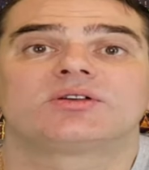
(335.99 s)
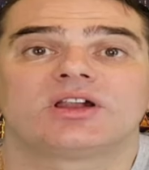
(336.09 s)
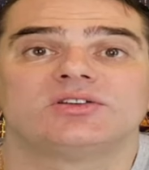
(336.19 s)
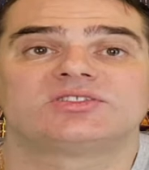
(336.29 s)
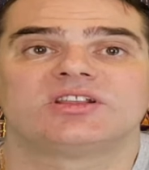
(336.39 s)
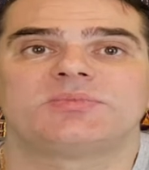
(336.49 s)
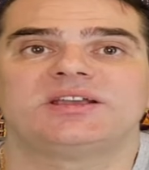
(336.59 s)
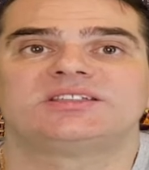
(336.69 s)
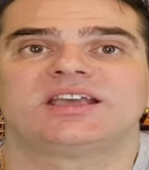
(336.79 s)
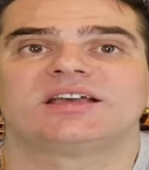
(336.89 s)
close to the
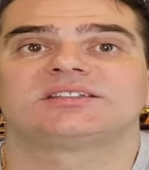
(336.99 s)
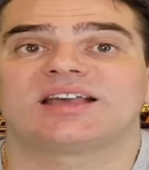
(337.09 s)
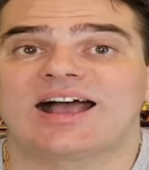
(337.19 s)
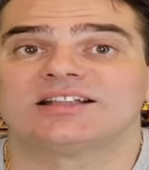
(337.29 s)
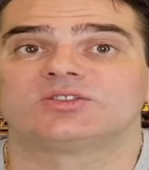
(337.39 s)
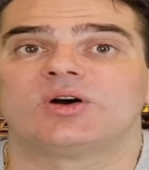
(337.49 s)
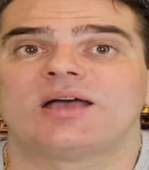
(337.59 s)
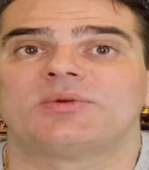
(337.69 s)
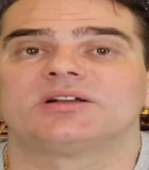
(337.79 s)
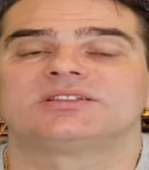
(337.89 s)
BTS and or
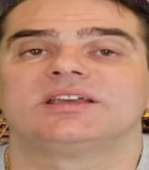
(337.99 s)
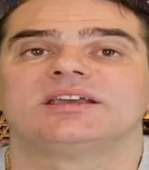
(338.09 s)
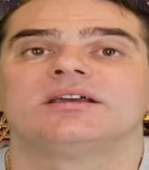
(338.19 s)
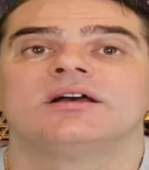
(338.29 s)
MRT.